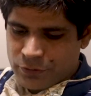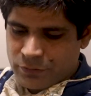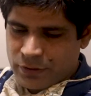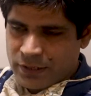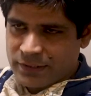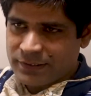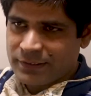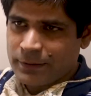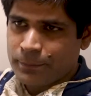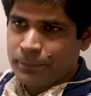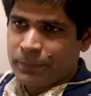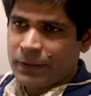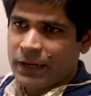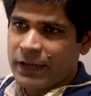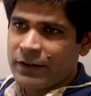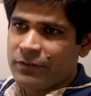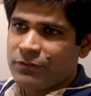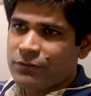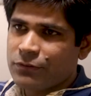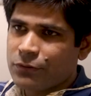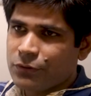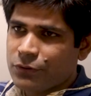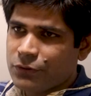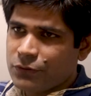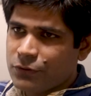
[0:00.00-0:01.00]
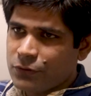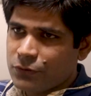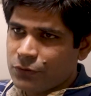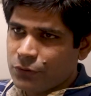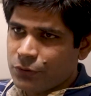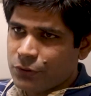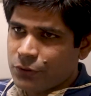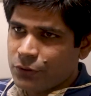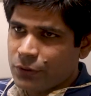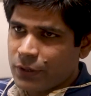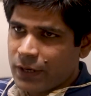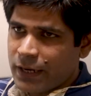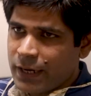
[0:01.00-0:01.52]
devices apply forces
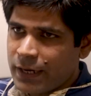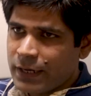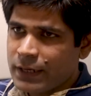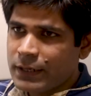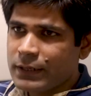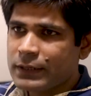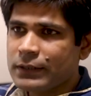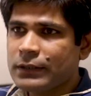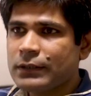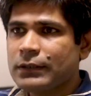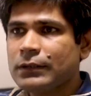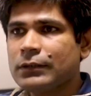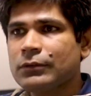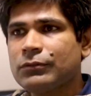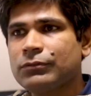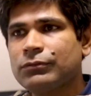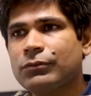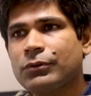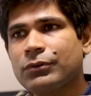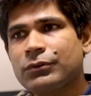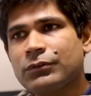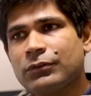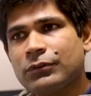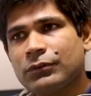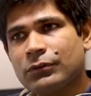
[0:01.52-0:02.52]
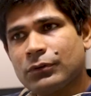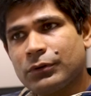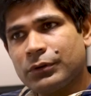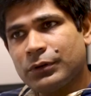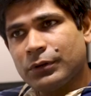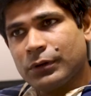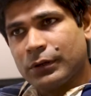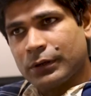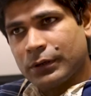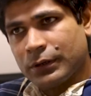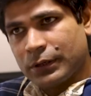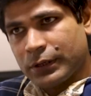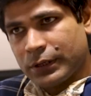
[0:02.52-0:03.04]
on your ankle, forces on
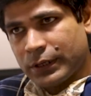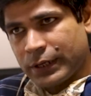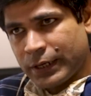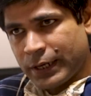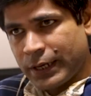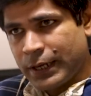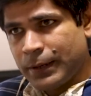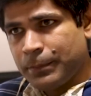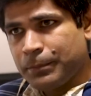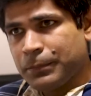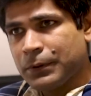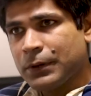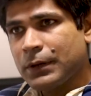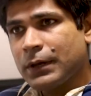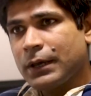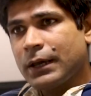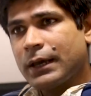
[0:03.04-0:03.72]
your hip,